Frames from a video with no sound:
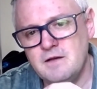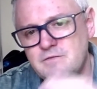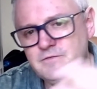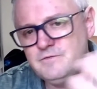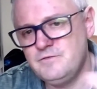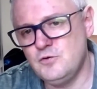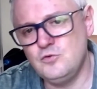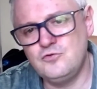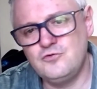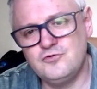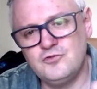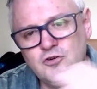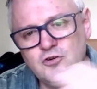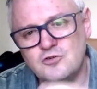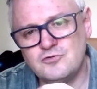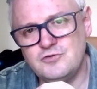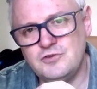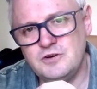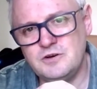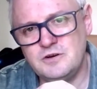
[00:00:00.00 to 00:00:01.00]
false
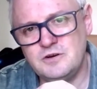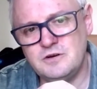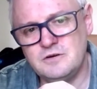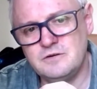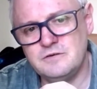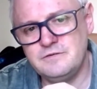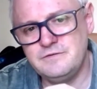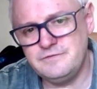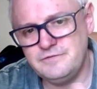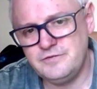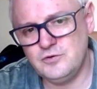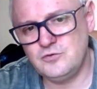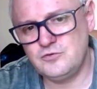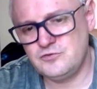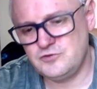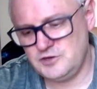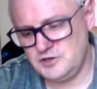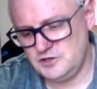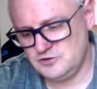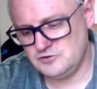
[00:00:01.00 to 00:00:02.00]
doctrine and
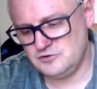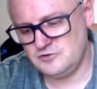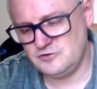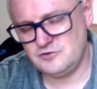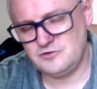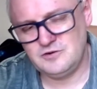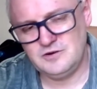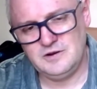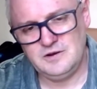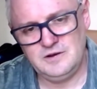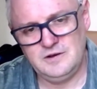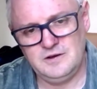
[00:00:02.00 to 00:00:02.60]
false teachers.